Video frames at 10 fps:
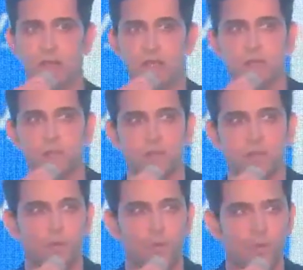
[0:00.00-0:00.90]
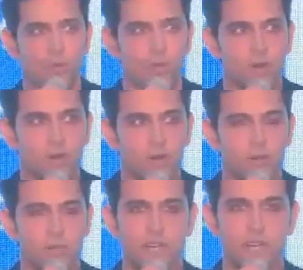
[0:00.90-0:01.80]
it is something to
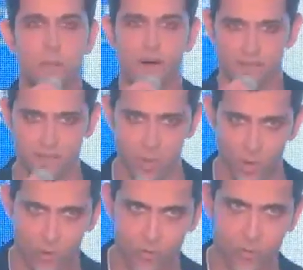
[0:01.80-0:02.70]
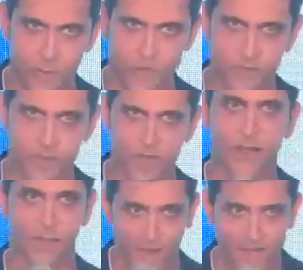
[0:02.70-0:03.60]
feel embarrassed about.
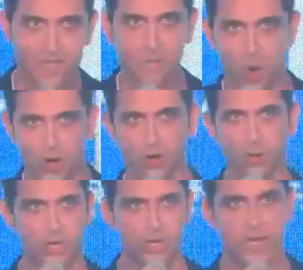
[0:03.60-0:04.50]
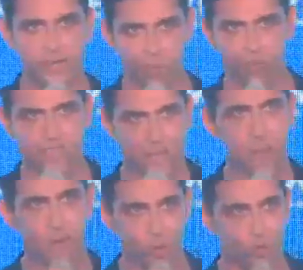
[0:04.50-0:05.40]
And that is what we need to
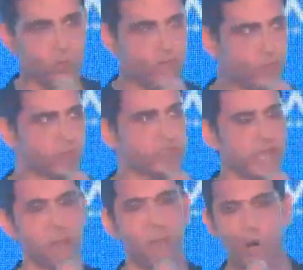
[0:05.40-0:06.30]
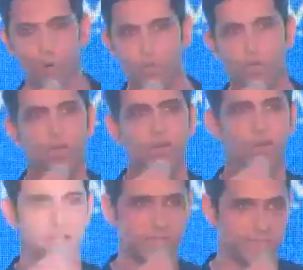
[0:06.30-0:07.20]
stamp out. We need to stamp out
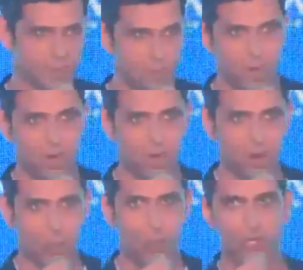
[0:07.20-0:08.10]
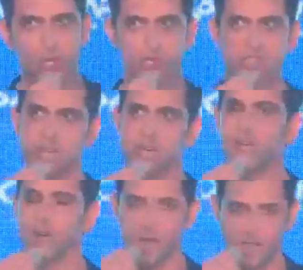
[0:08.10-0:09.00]
that stigma. We need to
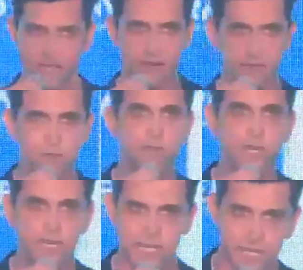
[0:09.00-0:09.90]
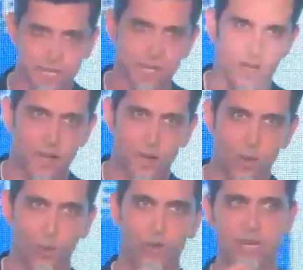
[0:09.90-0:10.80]
set ourselves free.
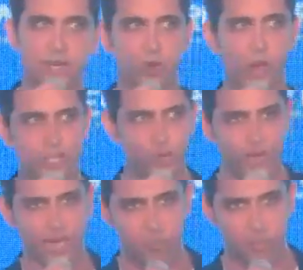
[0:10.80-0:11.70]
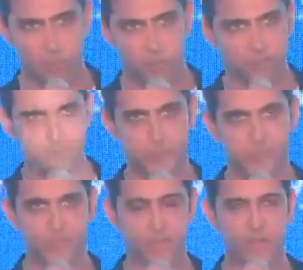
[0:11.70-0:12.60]
We need to educate people
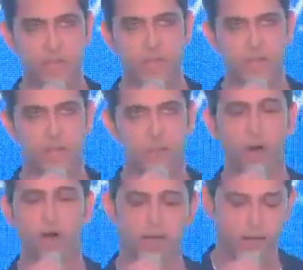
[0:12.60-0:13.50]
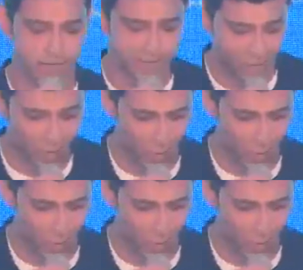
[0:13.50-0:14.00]
my